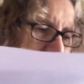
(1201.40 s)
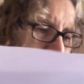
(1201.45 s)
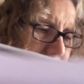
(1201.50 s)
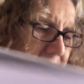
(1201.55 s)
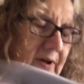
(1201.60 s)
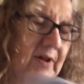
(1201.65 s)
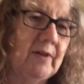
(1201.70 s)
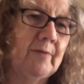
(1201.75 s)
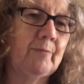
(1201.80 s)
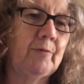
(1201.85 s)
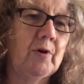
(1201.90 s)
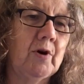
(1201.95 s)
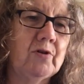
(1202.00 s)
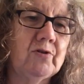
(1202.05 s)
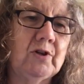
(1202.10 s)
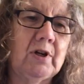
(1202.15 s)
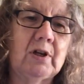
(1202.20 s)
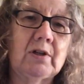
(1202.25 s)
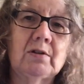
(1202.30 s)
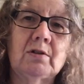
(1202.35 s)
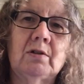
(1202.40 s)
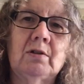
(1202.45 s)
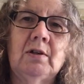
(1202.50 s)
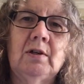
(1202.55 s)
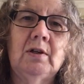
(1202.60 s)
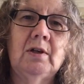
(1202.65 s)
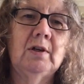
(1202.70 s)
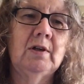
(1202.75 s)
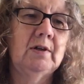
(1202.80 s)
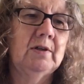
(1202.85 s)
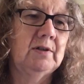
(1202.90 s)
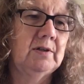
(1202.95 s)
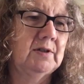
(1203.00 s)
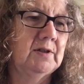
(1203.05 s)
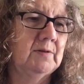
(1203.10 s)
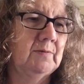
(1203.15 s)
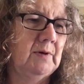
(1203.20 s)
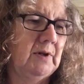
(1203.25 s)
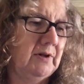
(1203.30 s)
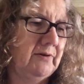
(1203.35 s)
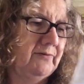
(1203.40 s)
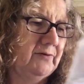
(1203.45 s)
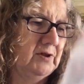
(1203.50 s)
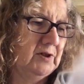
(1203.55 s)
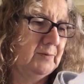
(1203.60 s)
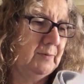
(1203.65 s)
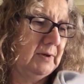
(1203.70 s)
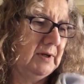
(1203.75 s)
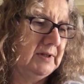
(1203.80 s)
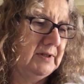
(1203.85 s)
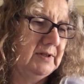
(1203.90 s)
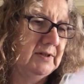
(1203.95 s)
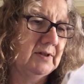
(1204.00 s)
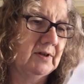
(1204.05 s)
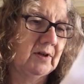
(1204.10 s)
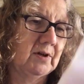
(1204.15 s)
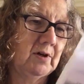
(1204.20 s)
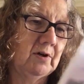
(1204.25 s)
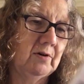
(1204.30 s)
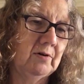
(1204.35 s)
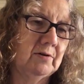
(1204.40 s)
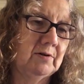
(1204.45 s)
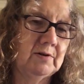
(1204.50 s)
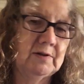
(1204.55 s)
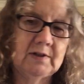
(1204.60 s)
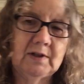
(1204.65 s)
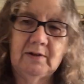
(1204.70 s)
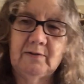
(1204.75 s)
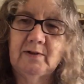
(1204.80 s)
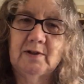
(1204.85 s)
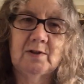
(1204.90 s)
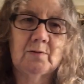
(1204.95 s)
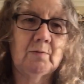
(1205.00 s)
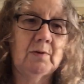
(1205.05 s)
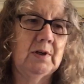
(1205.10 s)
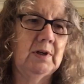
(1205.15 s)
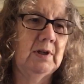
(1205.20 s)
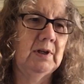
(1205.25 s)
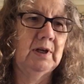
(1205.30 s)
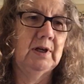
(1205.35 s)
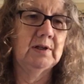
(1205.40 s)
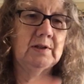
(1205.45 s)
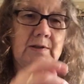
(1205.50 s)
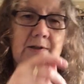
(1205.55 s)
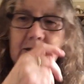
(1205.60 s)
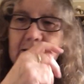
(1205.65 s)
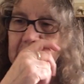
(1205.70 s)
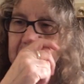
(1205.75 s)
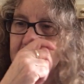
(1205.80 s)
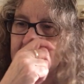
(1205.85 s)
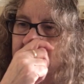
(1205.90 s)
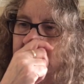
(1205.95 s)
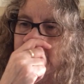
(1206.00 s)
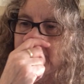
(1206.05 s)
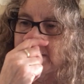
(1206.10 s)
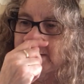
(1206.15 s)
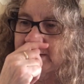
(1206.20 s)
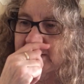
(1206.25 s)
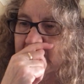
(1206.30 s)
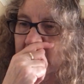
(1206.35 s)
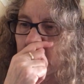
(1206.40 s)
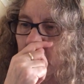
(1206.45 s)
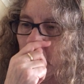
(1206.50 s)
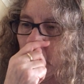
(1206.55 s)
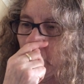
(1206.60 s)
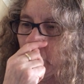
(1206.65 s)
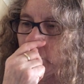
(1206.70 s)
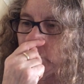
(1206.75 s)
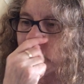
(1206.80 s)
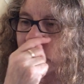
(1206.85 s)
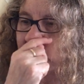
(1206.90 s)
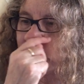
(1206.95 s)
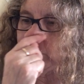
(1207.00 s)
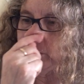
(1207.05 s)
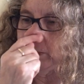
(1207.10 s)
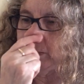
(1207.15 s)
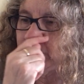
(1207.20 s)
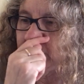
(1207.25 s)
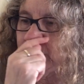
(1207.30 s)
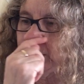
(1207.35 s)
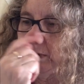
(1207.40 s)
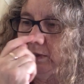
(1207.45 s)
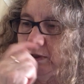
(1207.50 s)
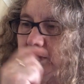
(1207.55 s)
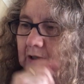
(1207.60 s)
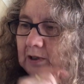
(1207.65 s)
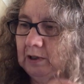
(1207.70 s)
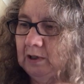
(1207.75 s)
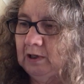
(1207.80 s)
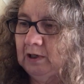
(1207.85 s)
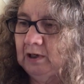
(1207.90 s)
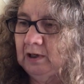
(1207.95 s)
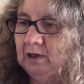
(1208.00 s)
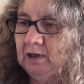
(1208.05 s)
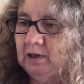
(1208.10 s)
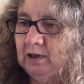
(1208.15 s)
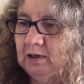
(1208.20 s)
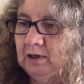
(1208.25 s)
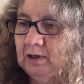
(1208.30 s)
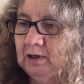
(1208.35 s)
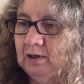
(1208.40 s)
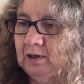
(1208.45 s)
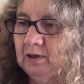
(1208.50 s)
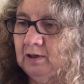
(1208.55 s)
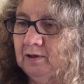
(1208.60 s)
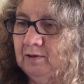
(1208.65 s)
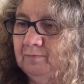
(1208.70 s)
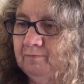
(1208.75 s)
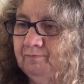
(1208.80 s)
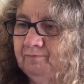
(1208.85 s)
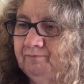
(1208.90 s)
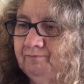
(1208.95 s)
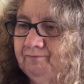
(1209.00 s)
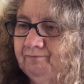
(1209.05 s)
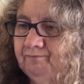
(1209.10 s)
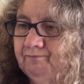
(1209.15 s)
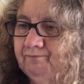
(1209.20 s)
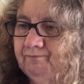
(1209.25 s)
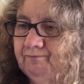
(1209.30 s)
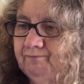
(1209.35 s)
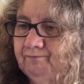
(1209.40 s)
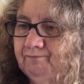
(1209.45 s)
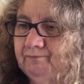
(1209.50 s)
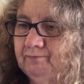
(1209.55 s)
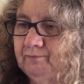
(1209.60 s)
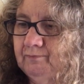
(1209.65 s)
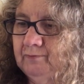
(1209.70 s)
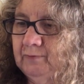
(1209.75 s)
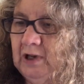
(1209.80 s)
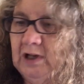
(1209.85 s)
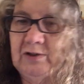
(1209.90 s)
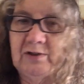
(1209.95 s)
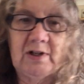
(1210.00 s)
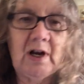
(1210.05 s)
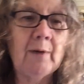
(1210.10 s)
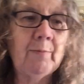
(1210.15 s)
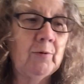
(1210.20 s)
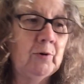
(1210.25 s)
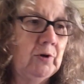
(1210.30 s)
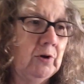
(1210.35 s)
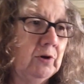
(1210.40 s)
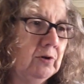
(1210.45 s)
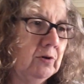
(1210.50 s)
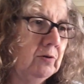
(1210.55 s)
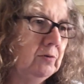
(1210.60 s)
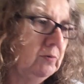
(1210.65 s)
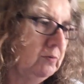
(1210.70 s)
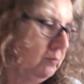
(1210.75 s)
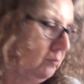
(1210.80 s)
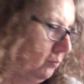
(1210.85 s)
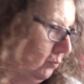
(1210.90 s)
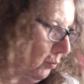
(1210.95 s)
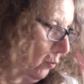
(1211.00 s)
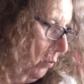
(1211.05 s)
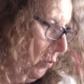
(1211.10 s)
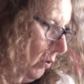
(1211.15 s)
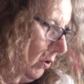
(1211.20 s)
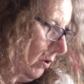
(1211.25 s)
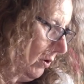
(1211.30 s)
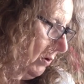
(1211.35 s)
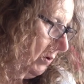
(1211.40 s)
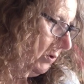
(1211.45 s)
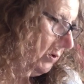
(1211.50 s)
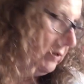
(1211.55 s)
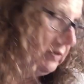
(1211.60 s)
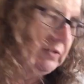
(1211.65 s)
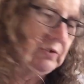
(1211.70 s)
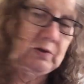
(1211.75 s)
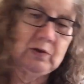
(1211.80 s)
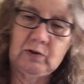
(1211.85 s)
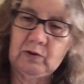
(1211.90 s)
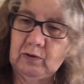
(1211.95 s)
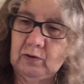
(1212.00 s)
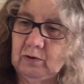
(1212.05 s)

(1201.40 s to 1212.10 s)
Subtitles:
for another project, this is one of the first places I go and see if there's one in there. So that's the O's. Now W was,